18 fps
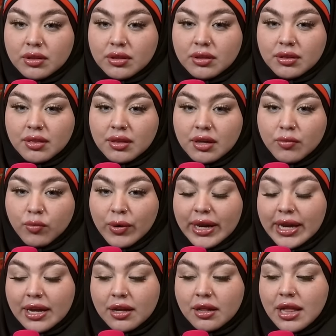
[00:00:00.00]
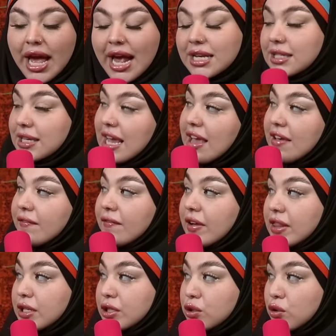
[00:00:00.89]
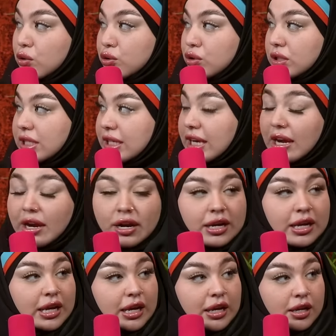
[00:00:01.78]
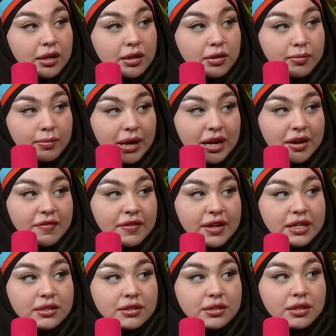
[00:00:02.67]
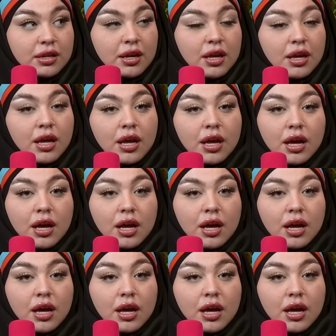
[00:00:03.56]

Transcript: The working class can't fund the social security right. benefits. Yeah.